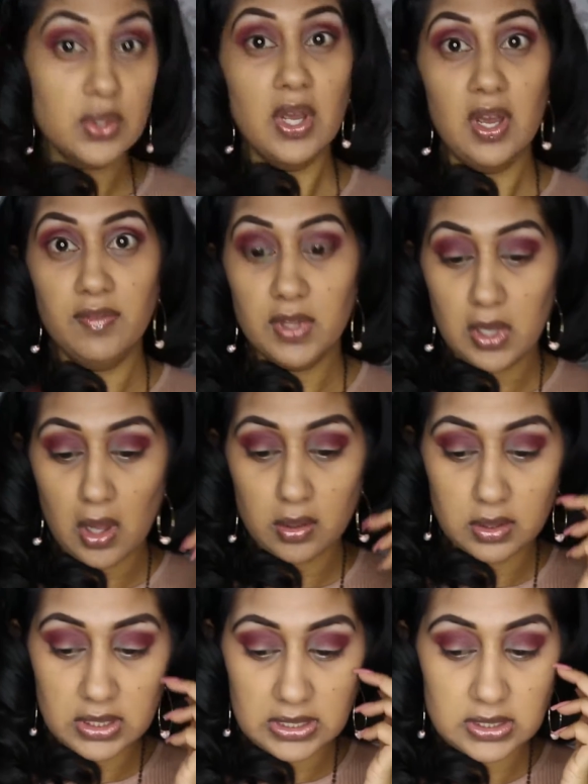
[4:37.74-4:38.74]
you have the color
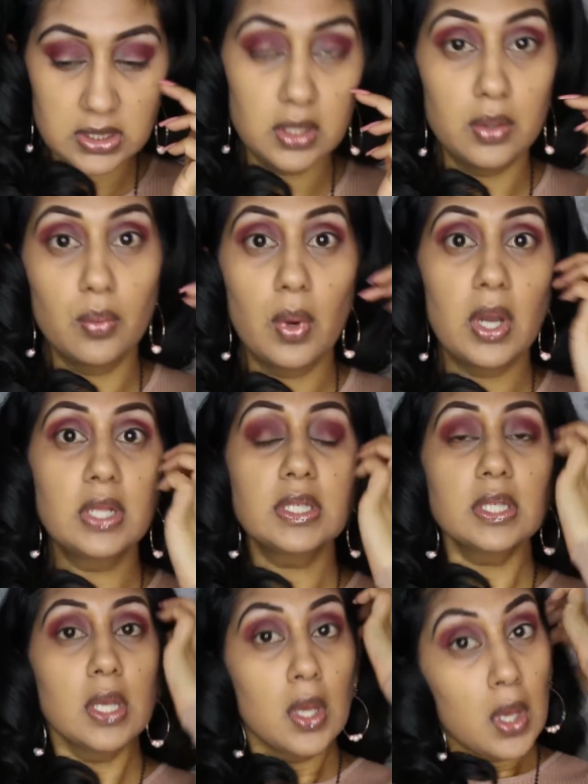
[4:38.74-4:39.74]
intensity you want,